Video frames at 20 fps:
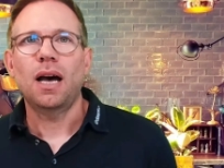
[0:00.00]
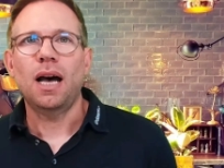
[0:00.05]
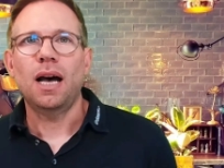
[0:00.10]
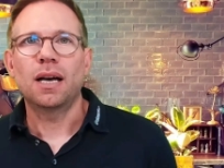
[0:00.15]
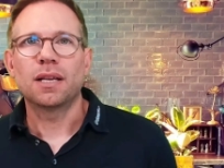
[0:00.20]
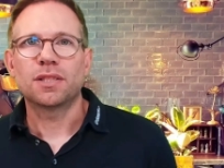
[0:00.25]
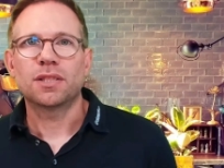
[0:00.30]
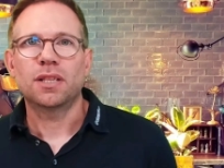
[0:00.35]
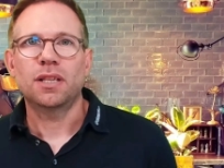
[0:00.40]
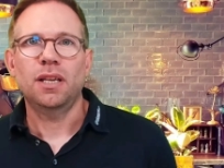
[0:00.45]

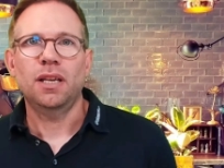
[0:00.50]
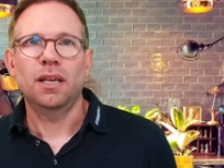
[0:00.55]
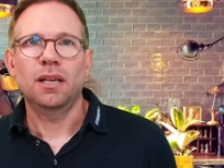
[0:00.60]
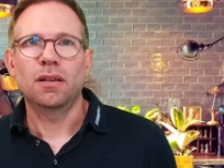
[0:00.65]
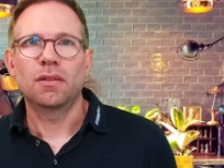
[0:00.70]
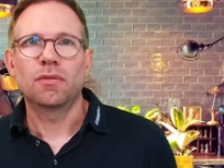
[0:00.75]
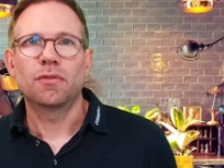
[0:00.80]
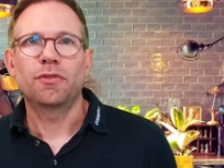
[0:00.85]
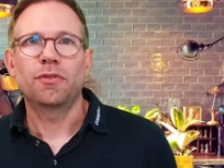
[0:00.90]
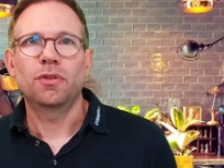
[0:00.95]

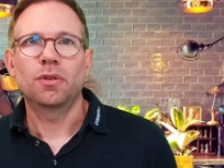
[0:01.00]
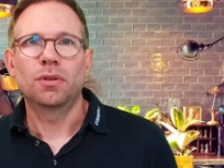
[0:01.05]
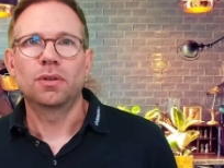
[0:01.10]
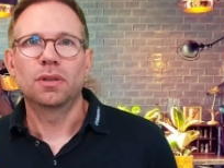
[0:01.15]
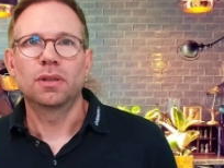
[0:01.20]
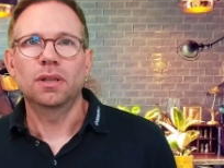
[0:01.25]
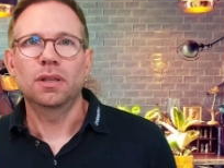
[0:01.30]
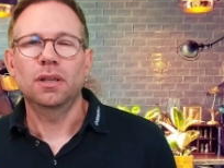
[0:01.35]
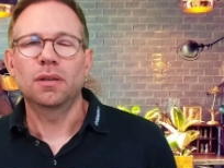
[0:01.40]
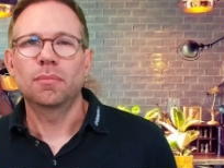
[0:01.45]
asking
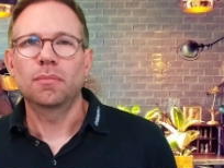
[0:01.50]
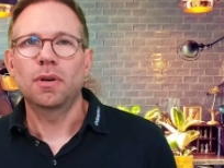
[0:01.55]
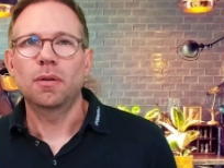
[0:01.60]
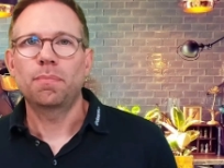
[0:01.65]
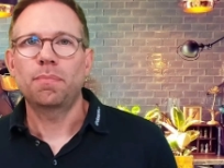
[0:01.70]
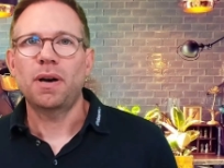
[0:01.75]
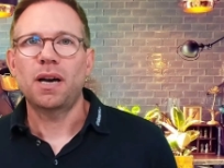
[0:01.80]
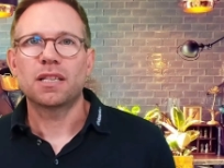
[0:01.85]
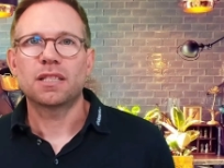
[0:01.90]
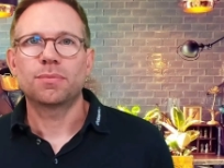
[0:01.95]
for a
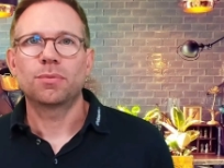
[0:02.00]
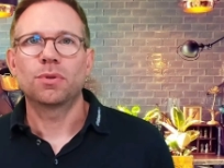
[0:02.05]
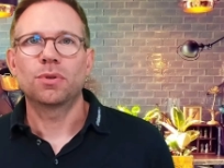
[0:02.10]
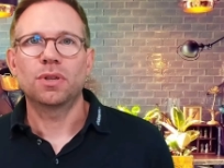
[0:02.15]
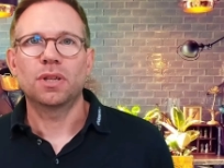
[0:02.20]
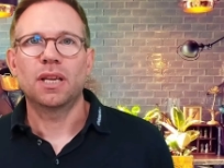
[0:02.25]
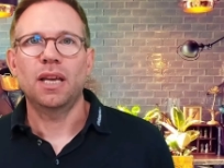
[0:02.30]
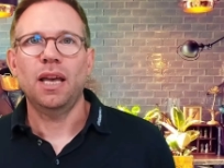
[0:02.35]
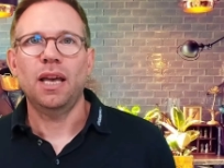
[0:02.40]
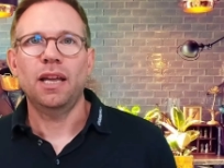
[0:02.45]
password
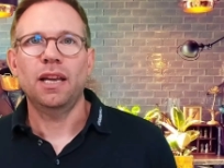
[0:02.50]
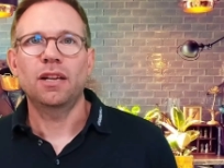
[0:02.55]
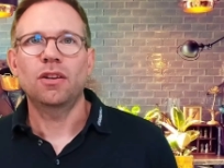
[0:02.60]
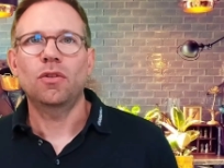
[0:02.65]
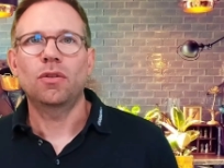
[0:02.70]
again,